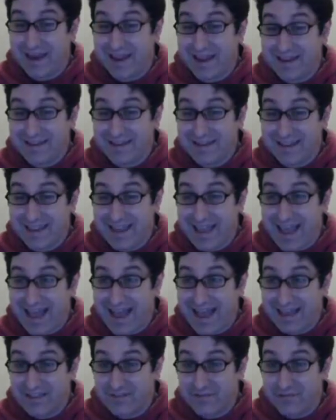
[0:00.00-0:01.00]
playing the
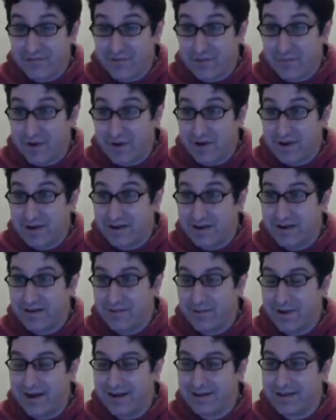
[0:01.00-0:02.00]
ad from earlier?
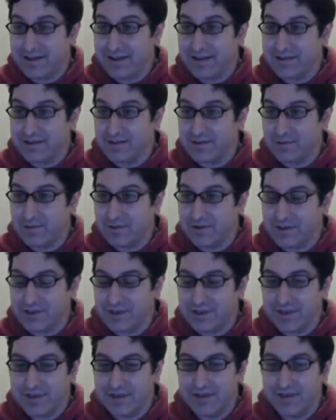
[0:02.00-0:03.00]
Wow, I didn't get to
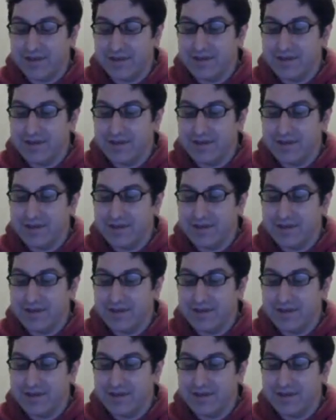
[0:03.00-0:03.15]
watch it.